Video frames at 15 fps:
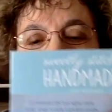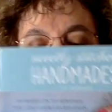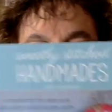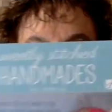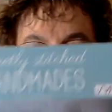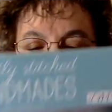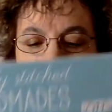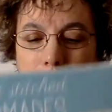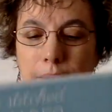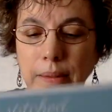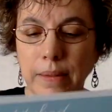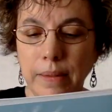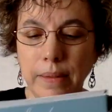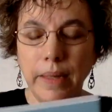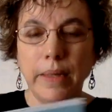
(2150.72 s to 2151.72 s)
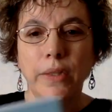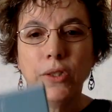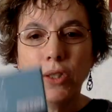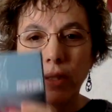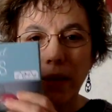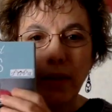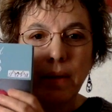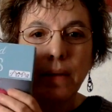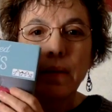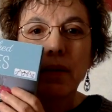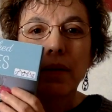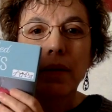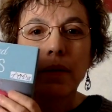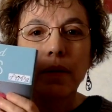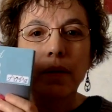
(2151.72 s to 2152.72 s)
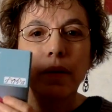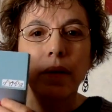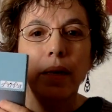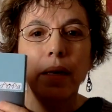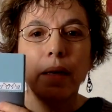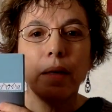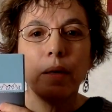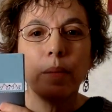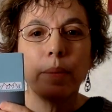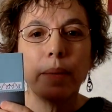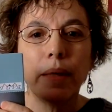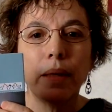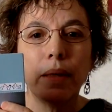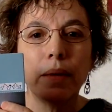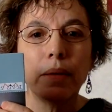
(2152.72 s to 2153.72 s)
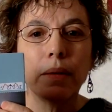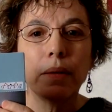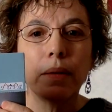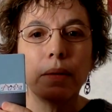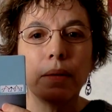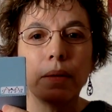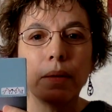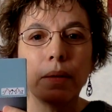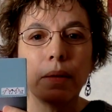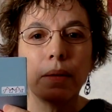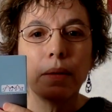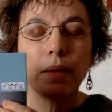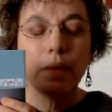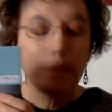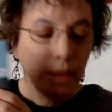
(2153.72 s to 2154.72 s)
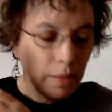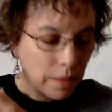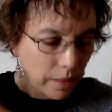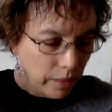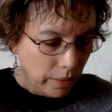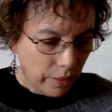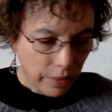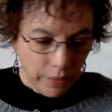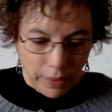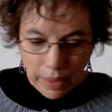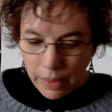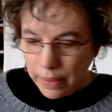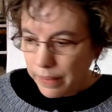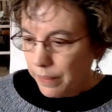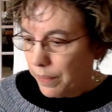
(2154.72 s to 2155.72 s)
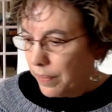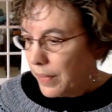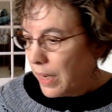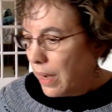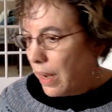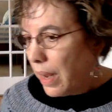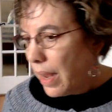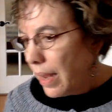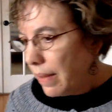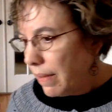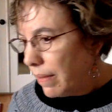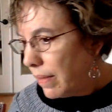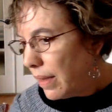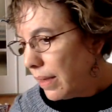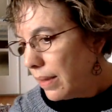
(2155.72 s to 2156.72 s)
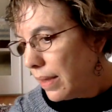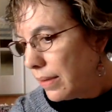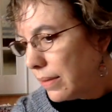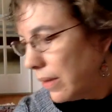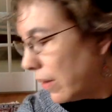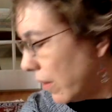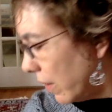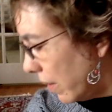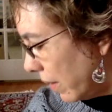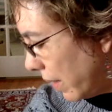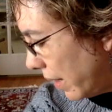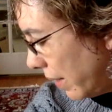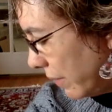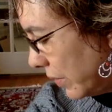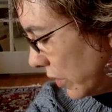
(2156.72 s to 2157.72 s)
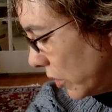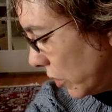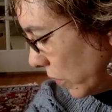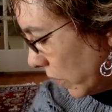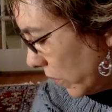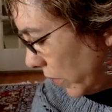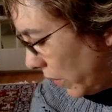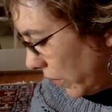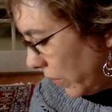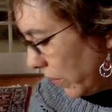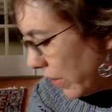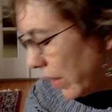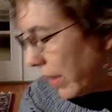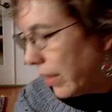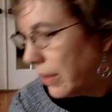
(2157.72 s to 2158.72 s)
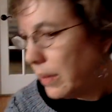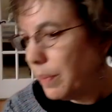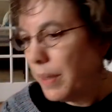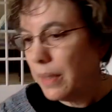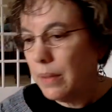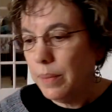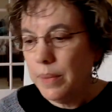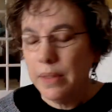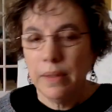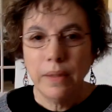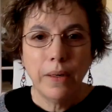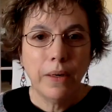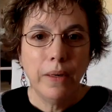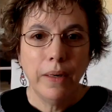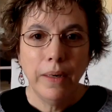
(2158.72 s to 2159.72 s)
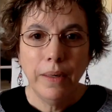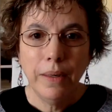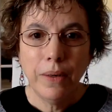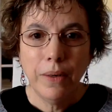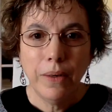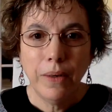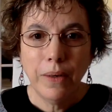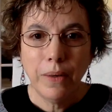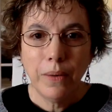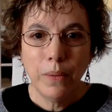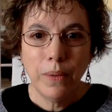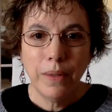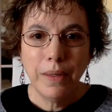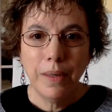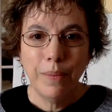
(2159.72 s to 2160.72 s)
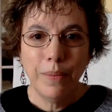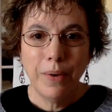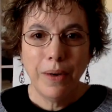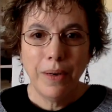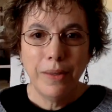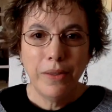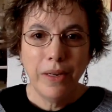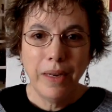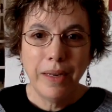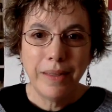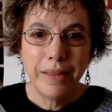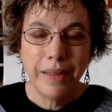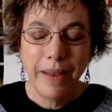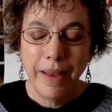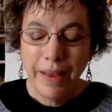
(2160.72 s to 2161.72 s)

Sweetly Stitched Handmaids. Okay, I think that's all I have to show you. I expect to be starting on a quilting project